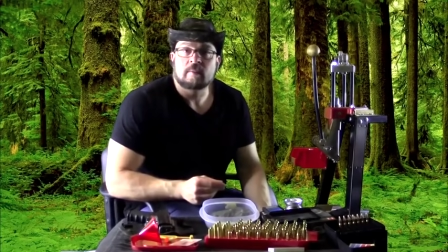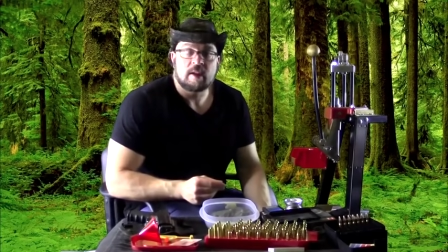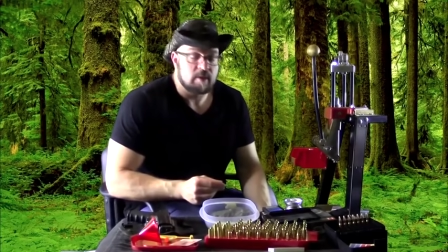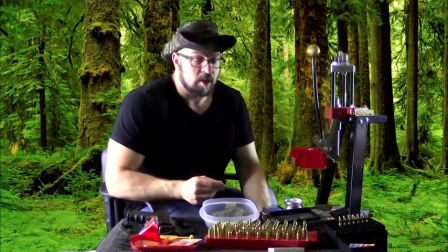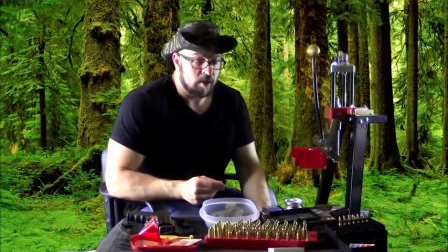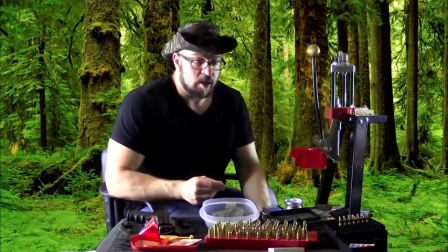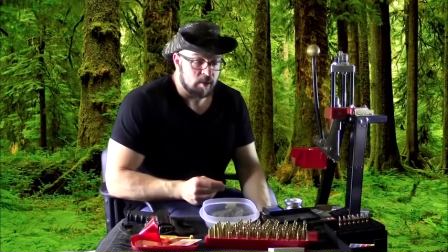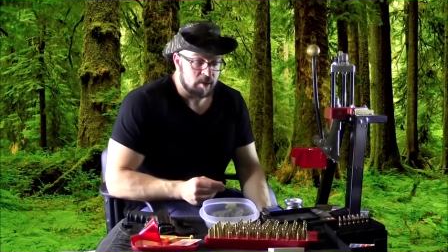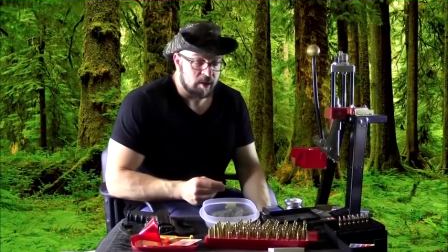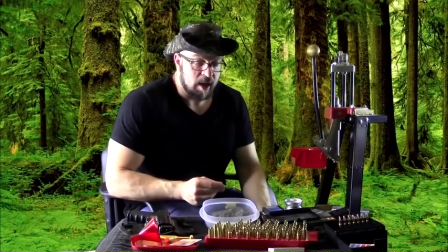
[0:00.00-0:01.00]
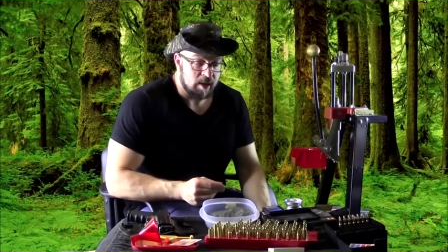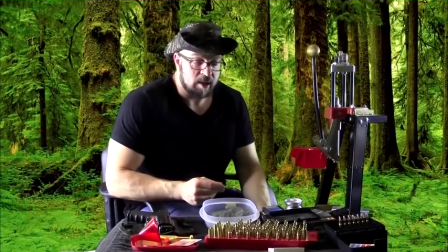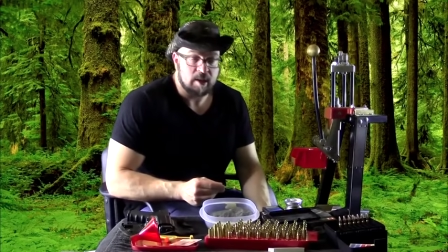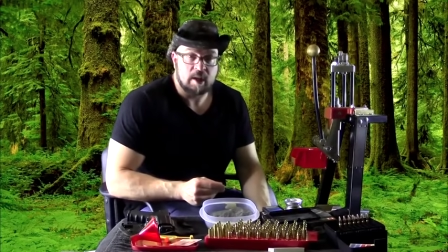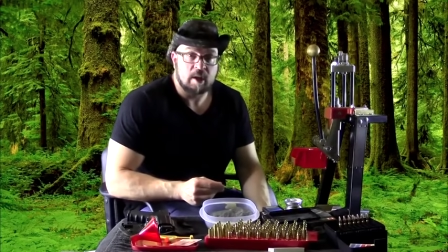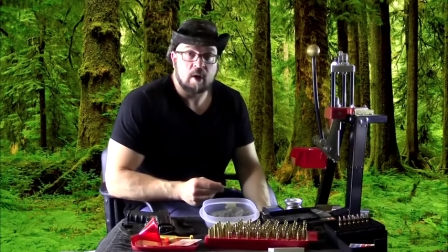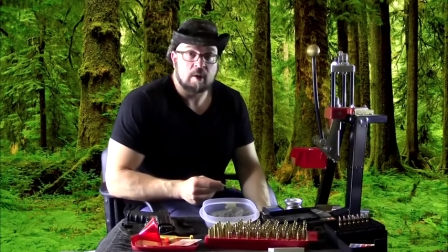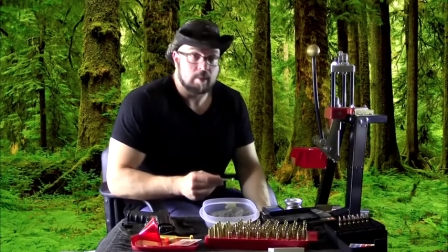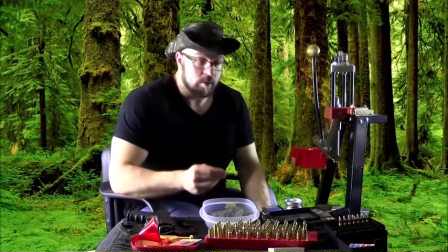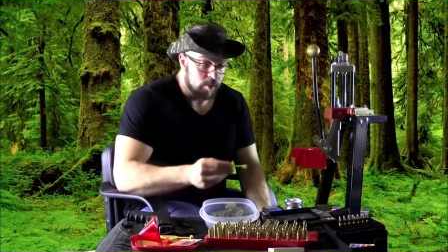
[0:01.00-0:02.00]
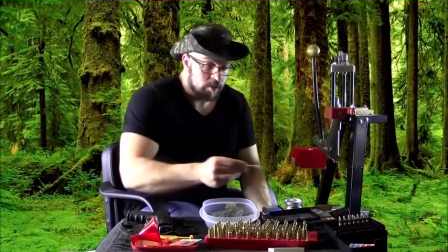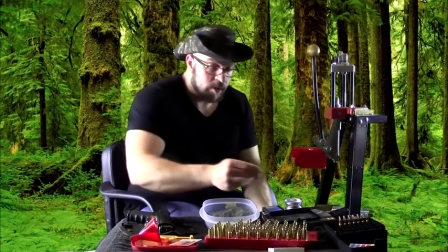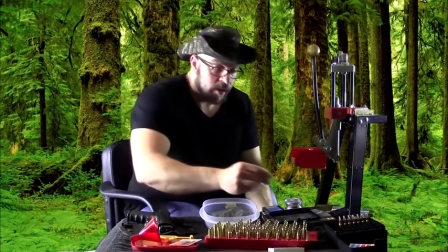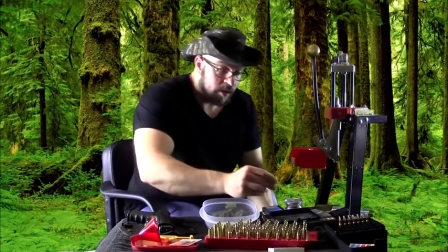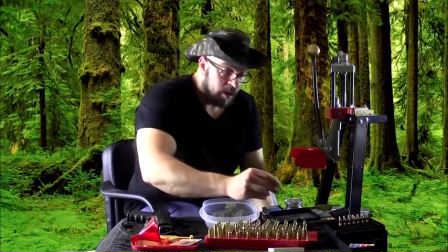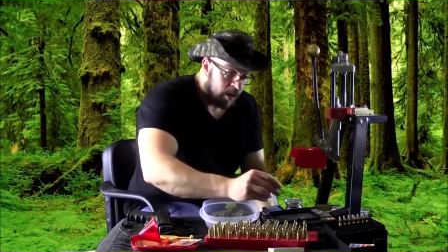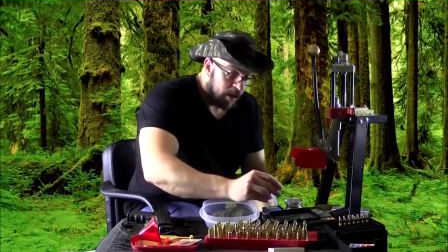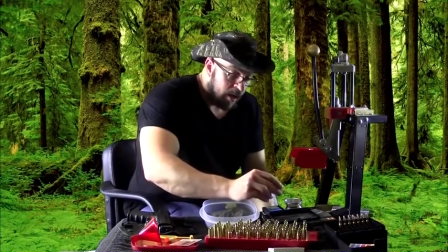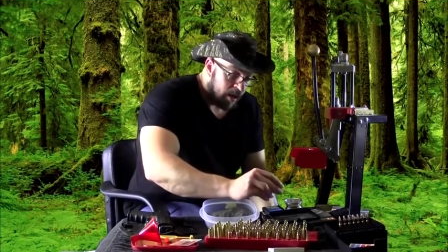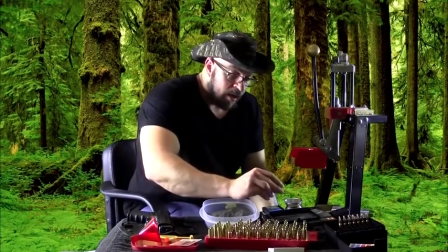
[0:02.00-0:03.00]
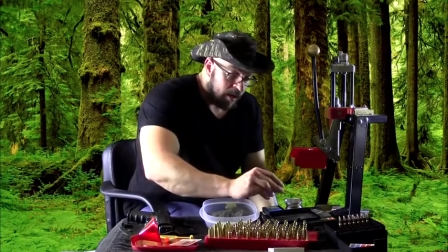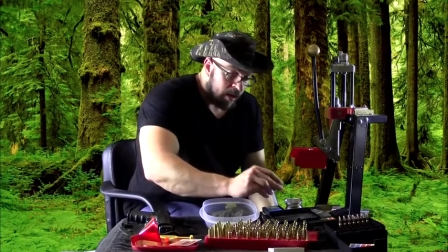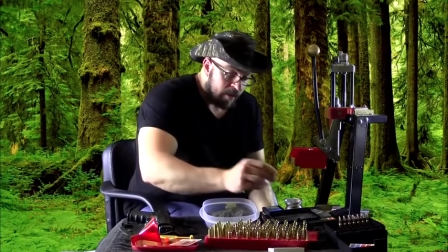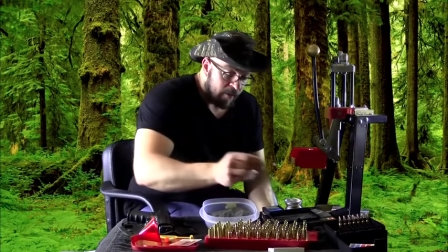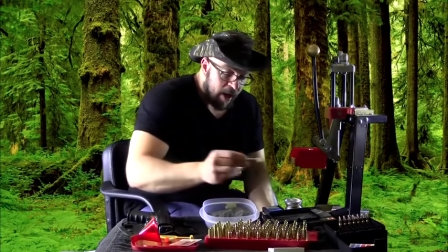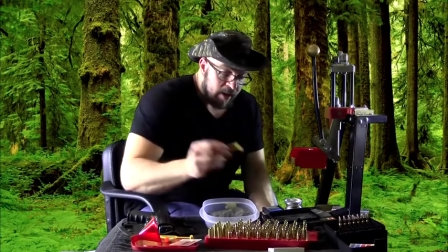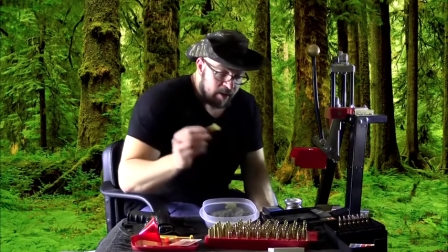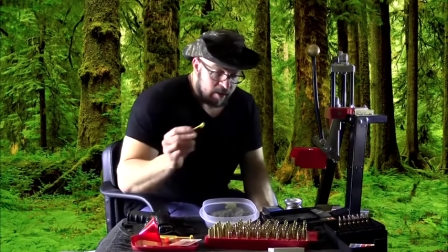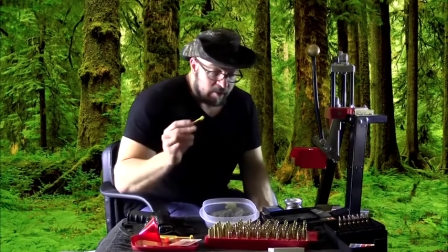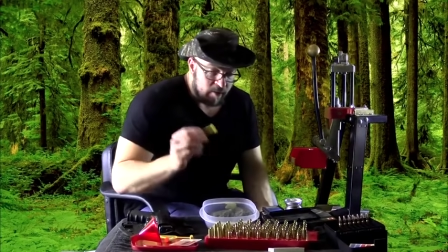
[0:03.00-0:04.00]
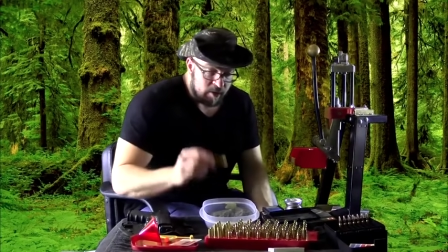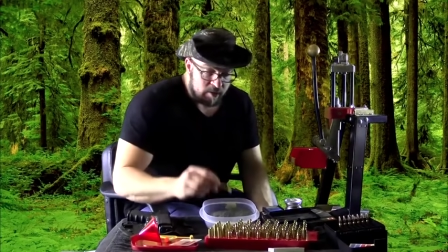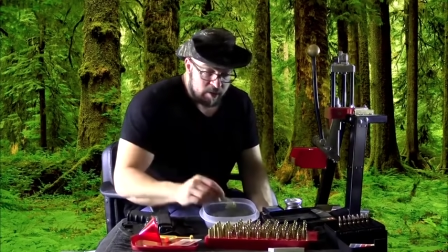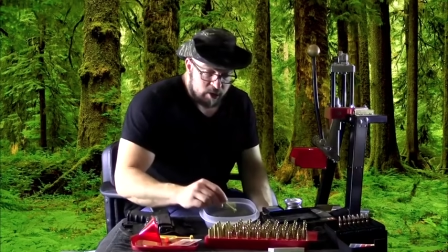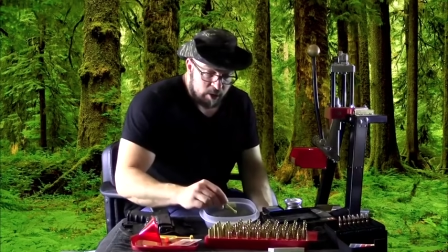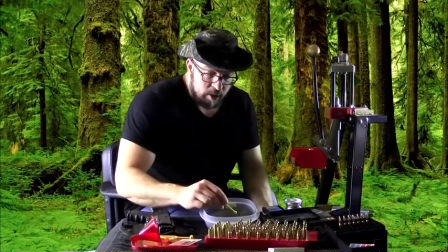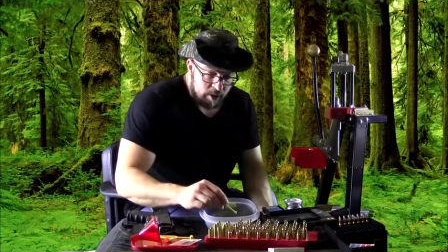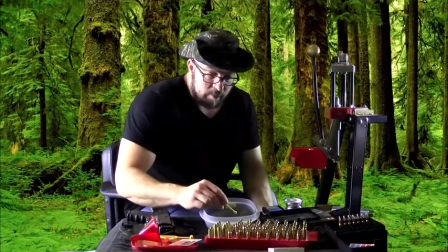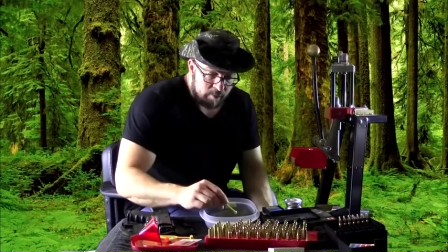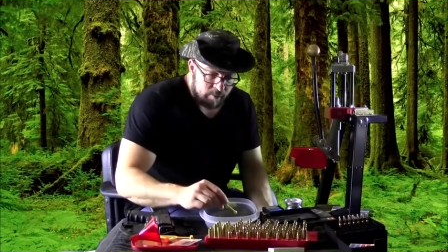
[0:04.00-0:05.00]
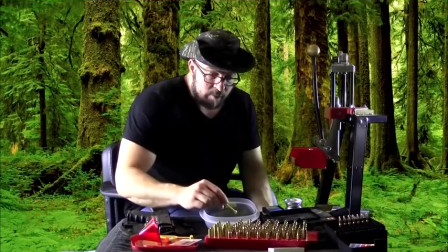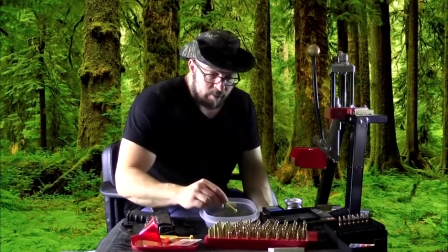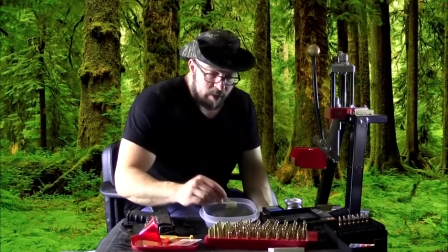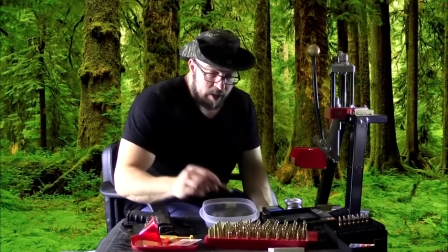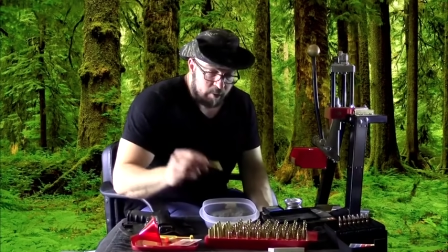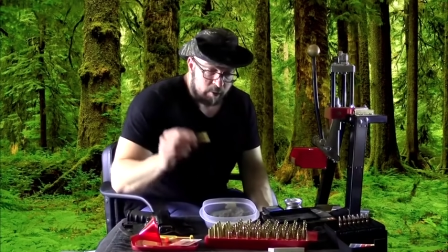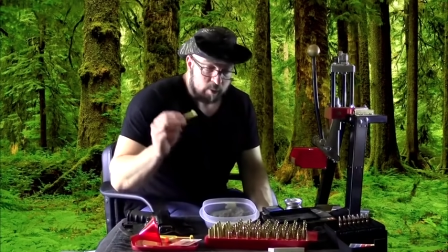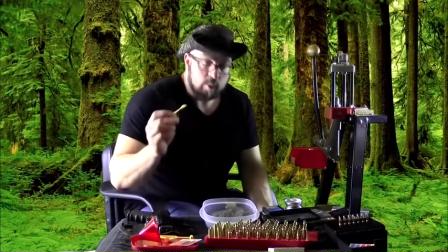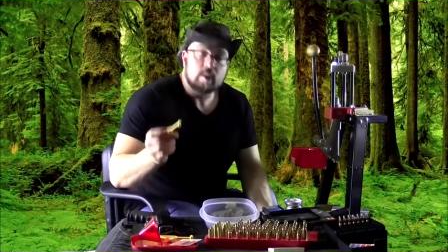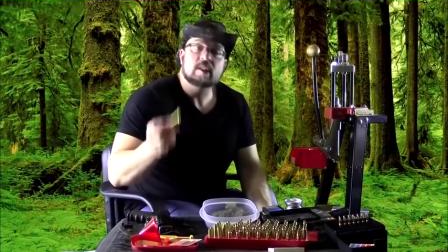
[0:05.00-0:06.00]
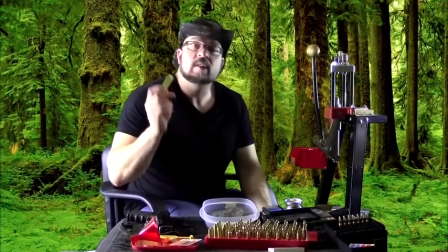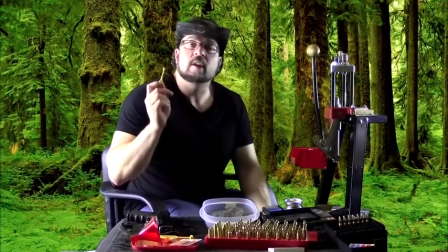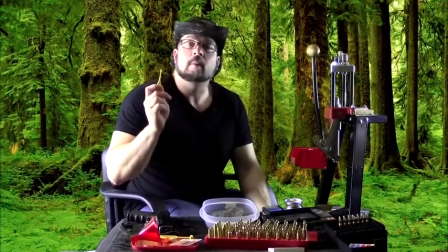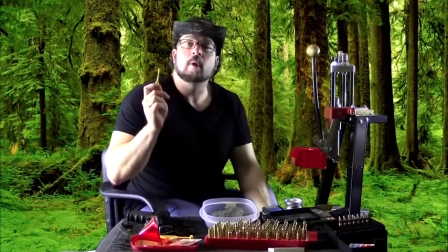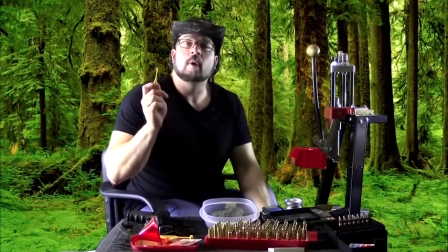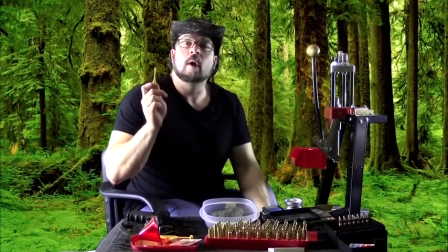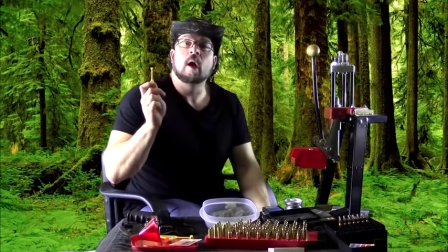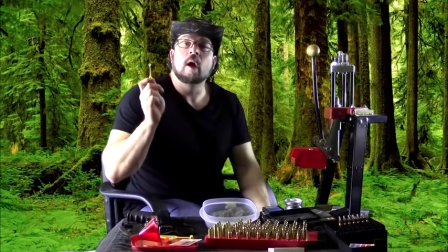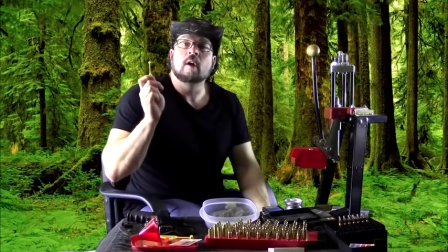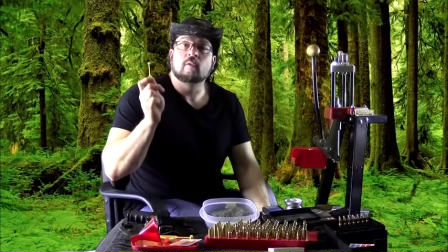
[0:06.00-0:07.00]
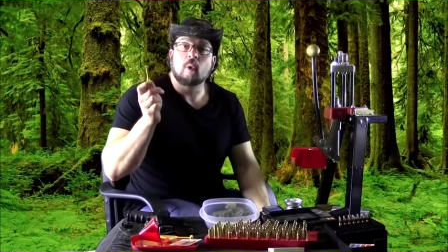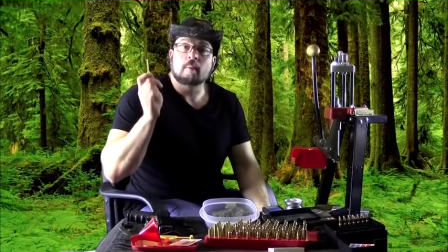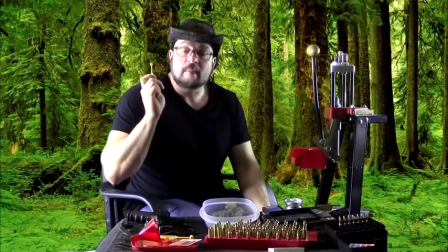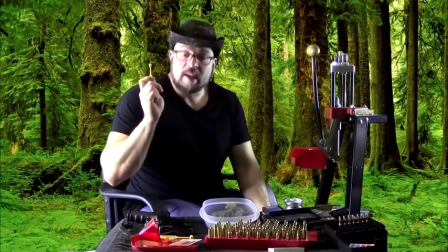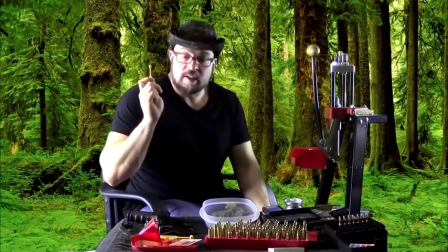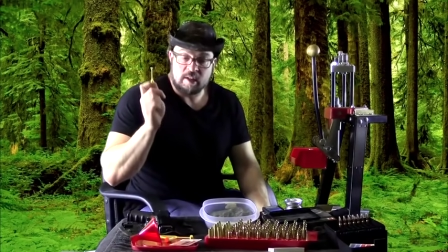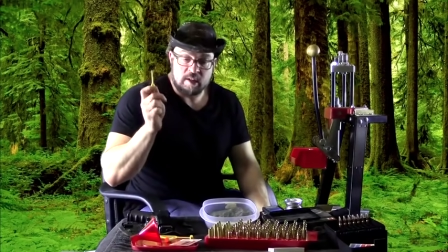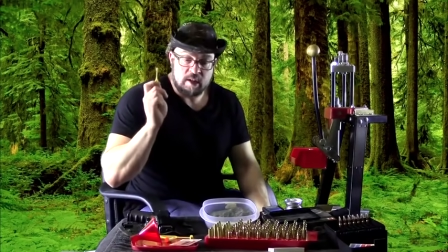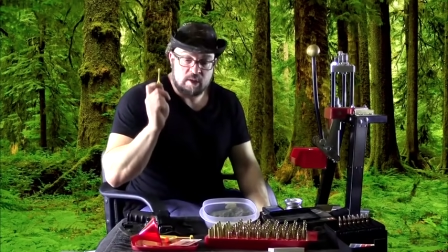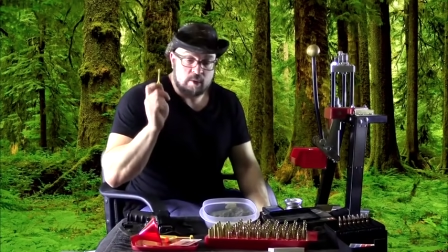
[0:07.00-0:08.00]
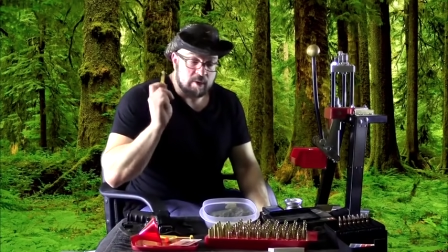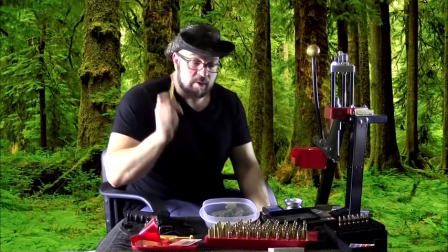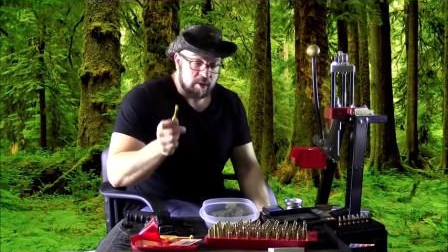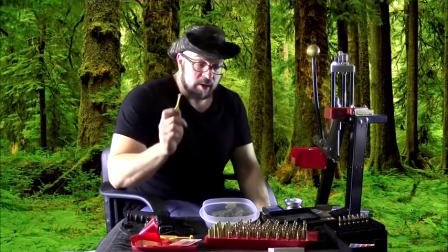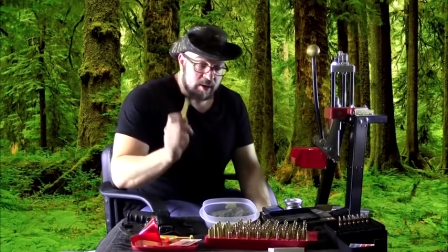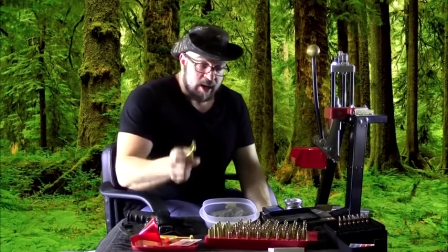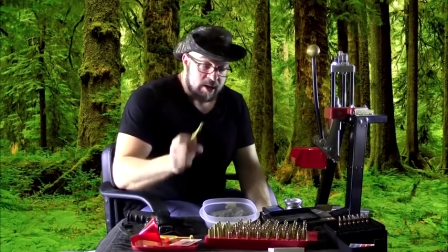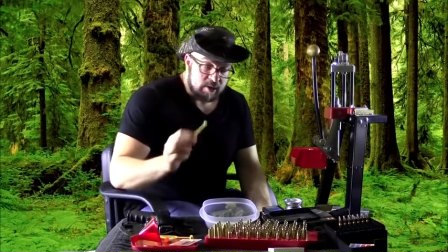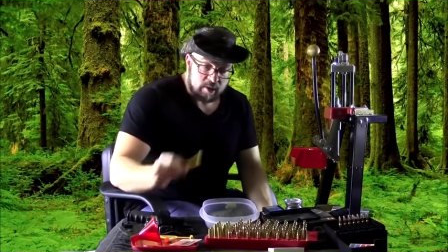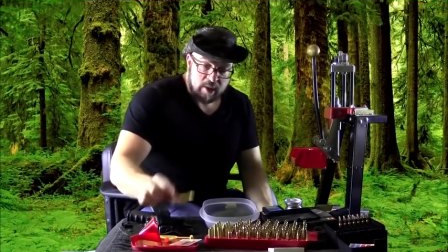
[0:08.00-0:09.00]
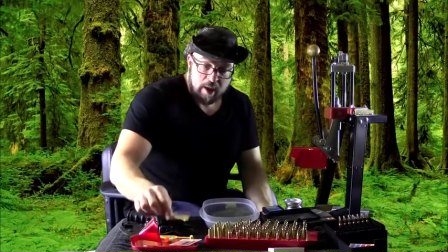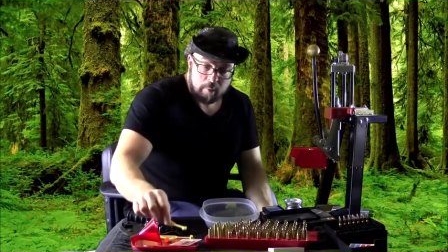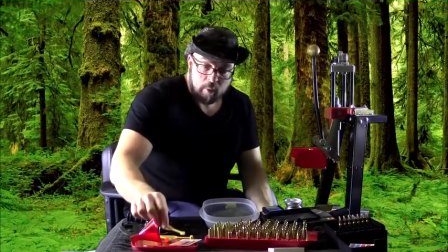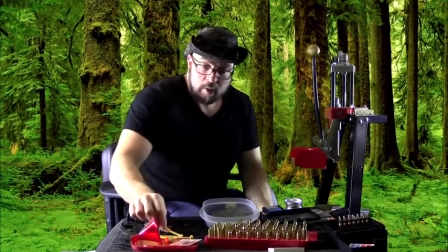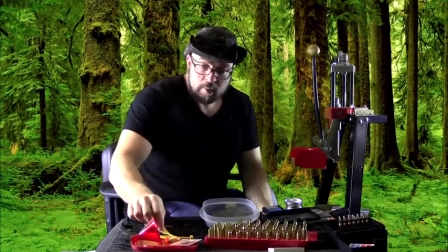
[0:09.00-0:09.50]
Even though he was technically unarmed and wounded, if I can convince the jury that it was reasonable for me to continue to feel in danger at that point